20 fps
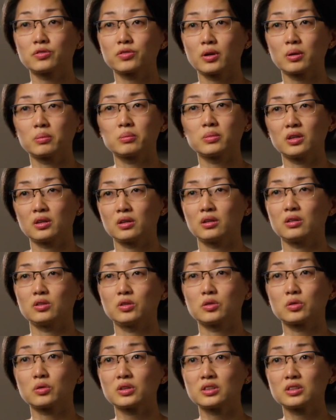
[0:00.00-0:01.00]
from the
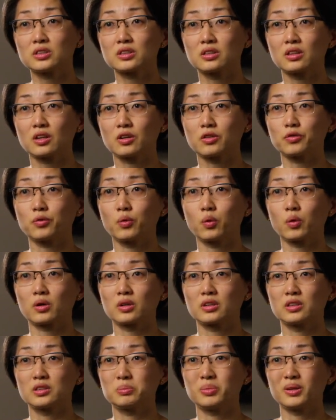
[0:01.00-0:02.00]
uterus and
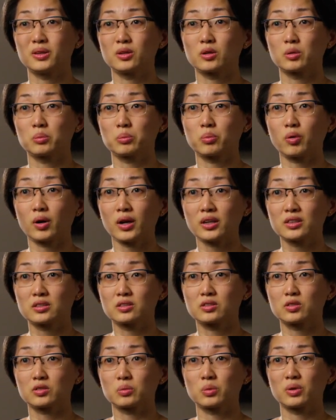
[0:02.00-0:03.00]
therefore is being
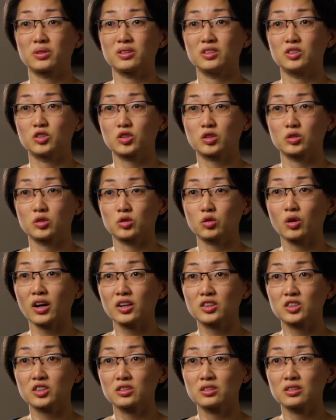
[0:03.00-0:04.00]
compressed with each
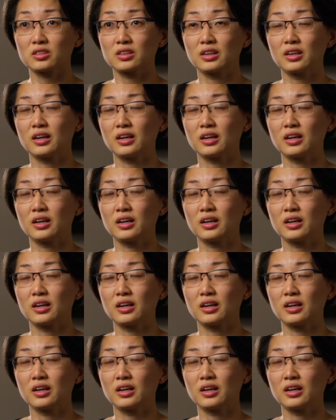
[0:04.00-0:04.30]
contraction.